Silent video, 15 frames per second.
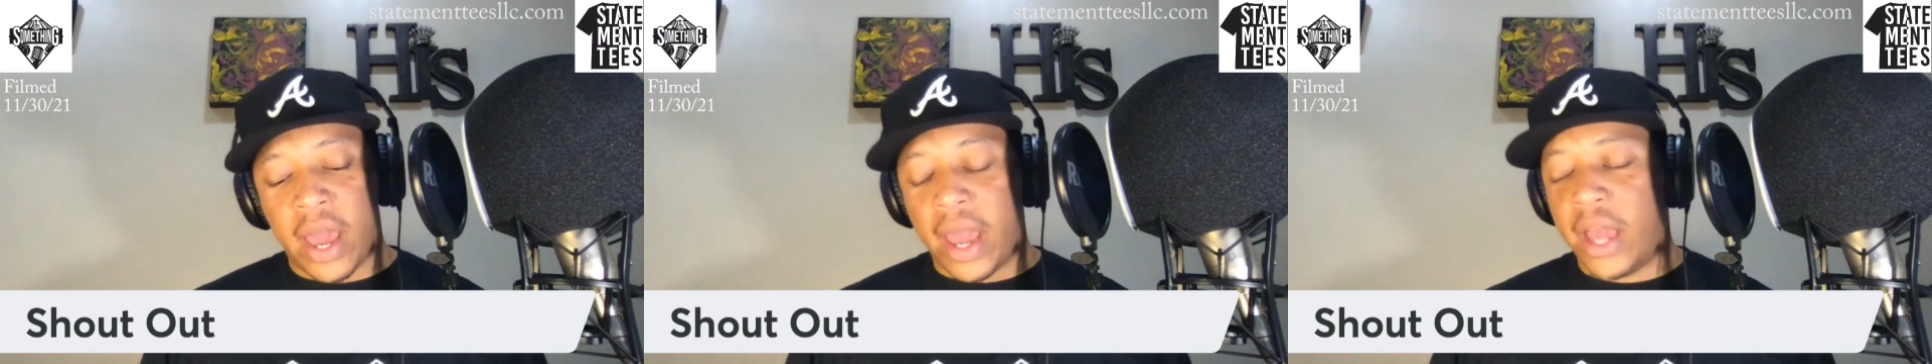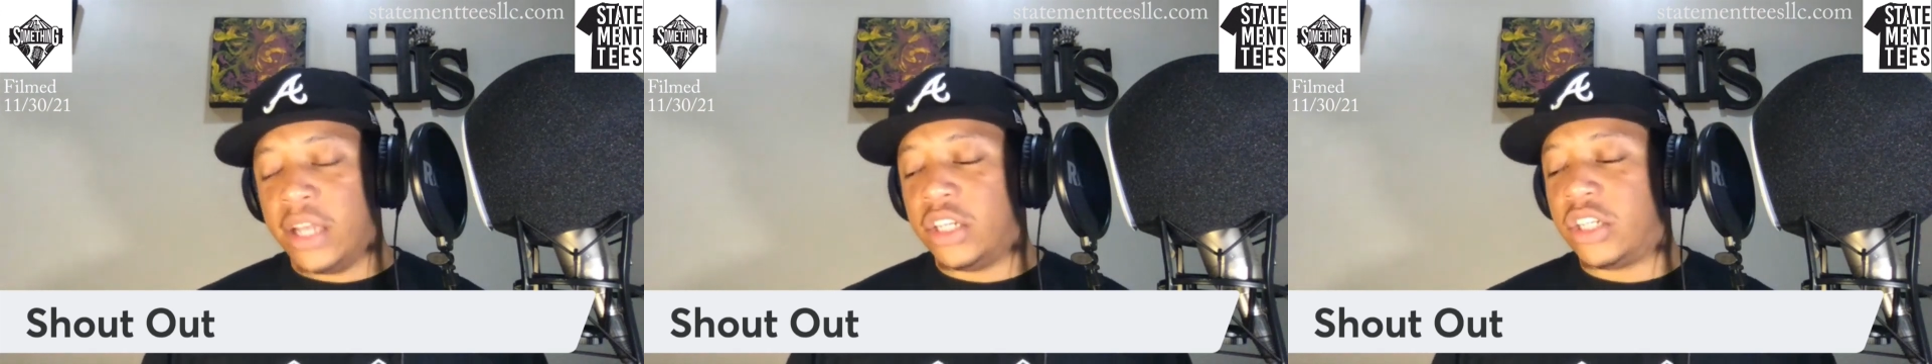
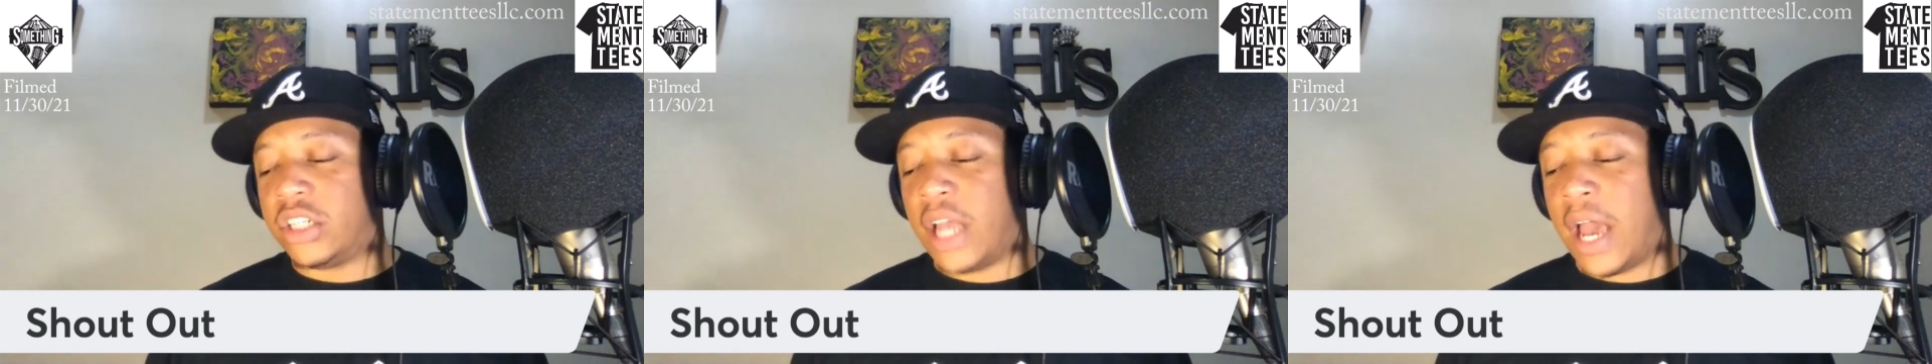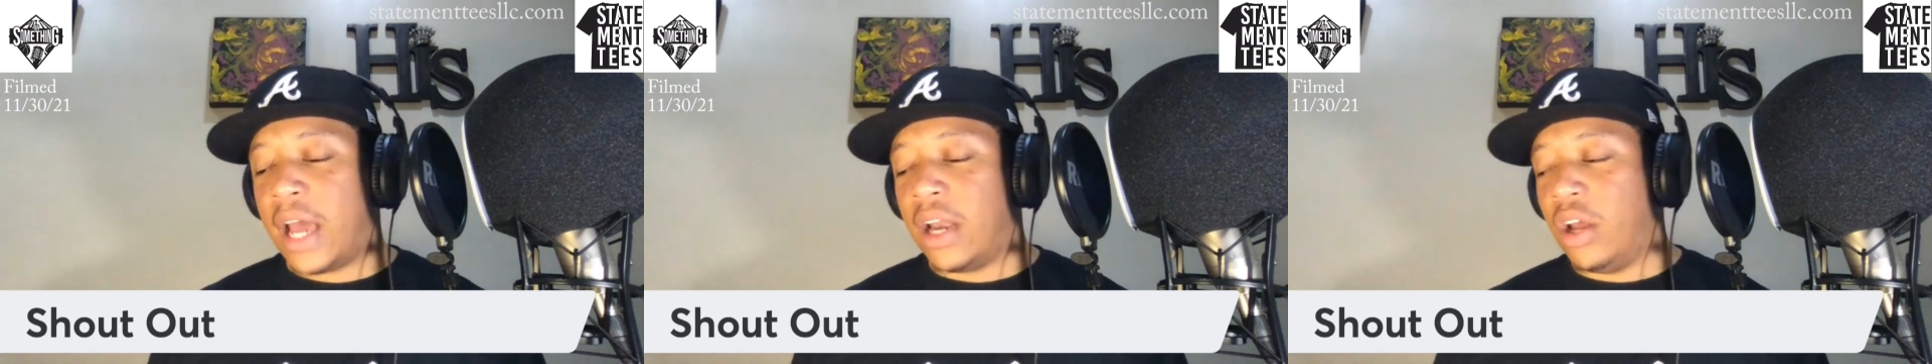And
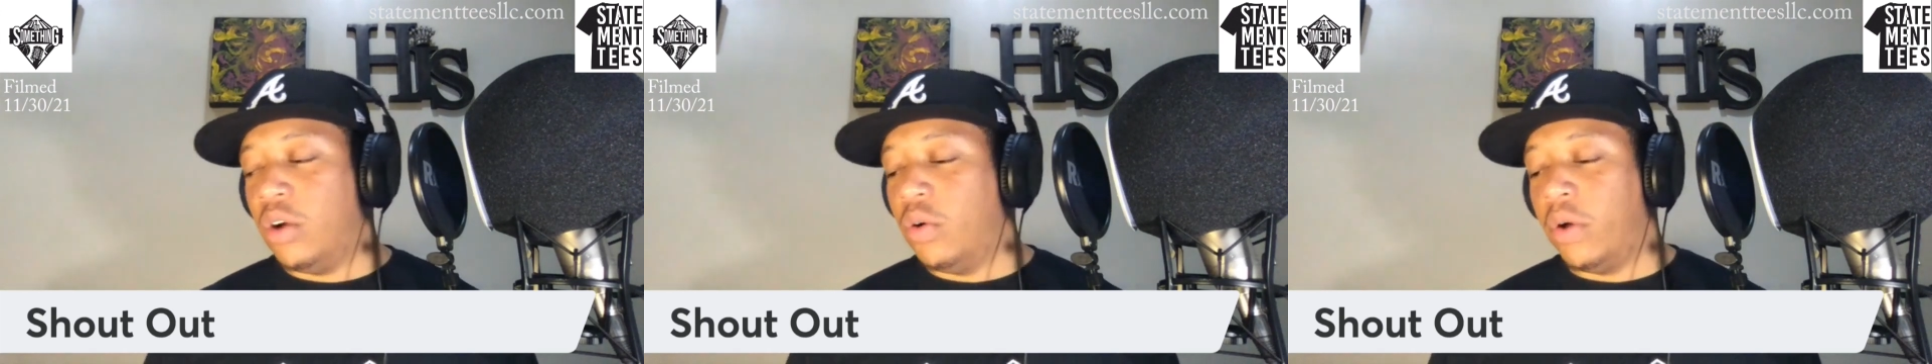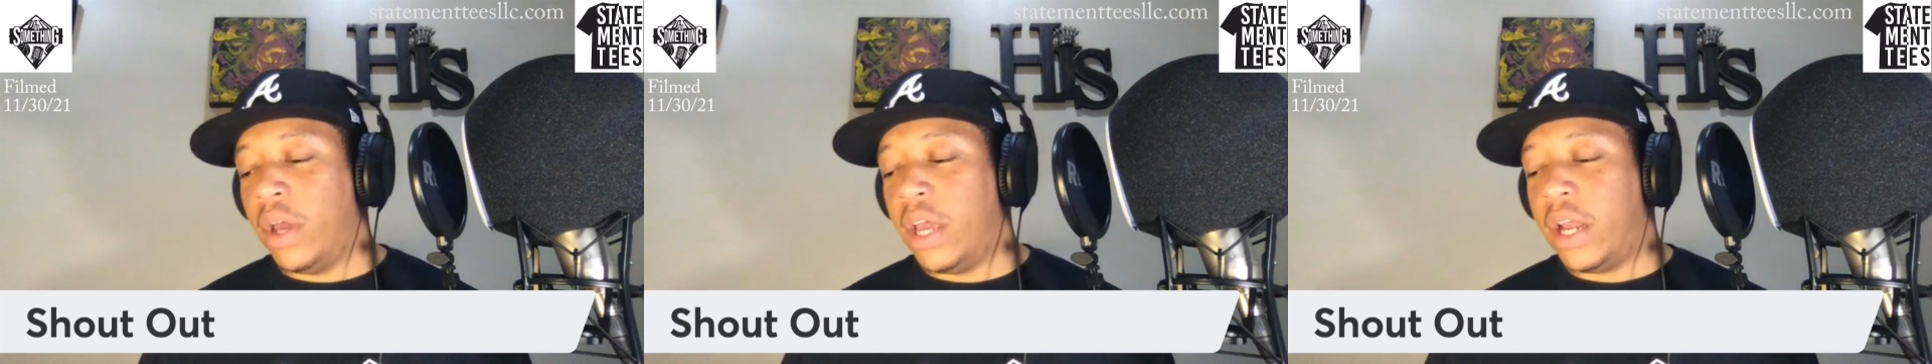
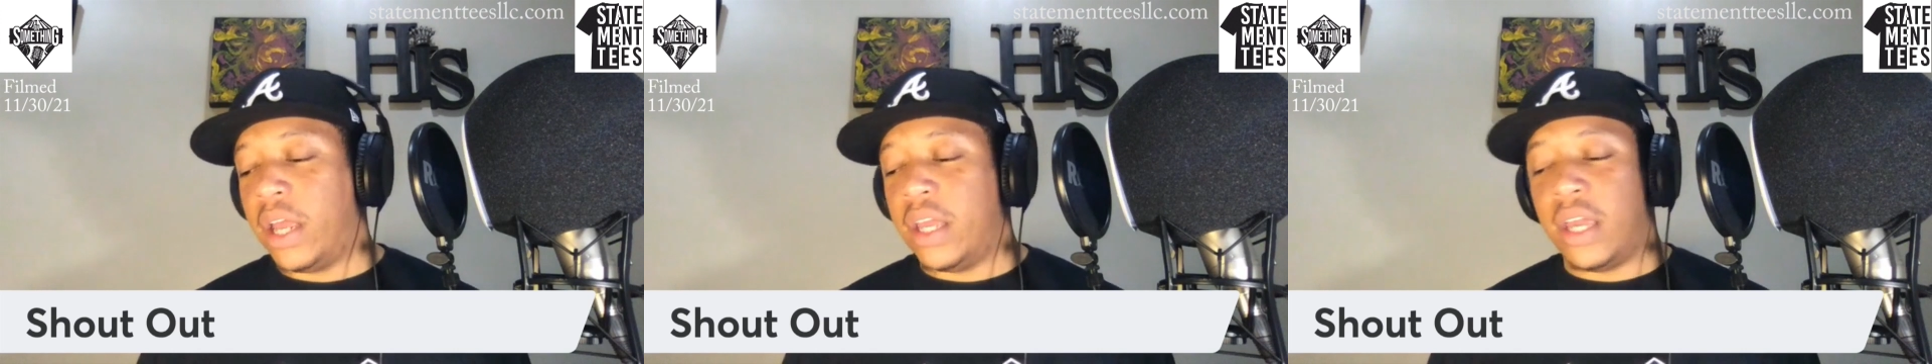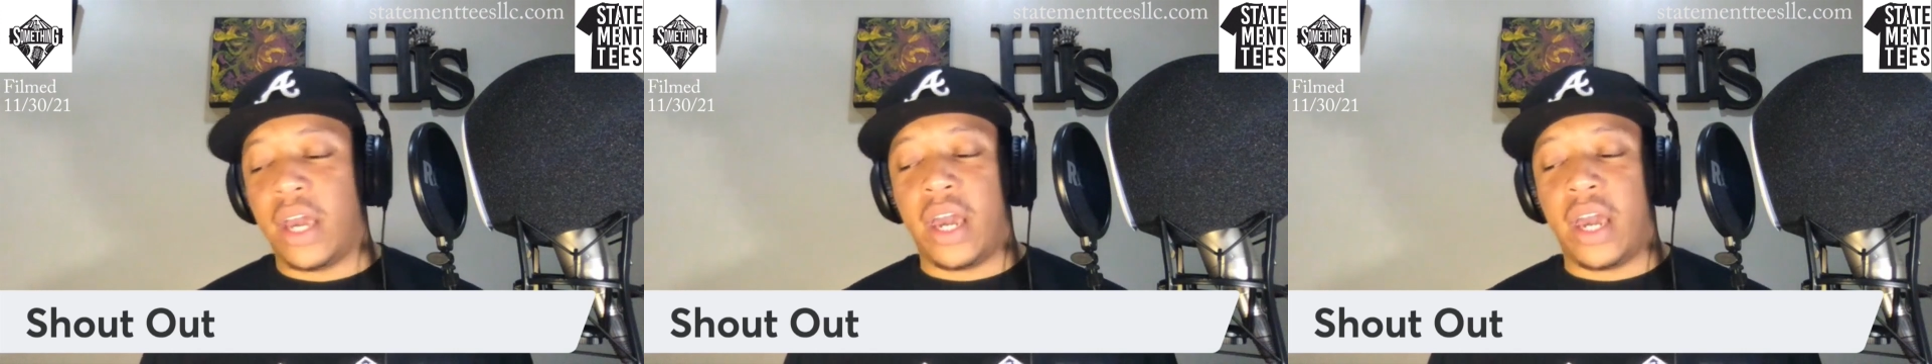Shiloh, headache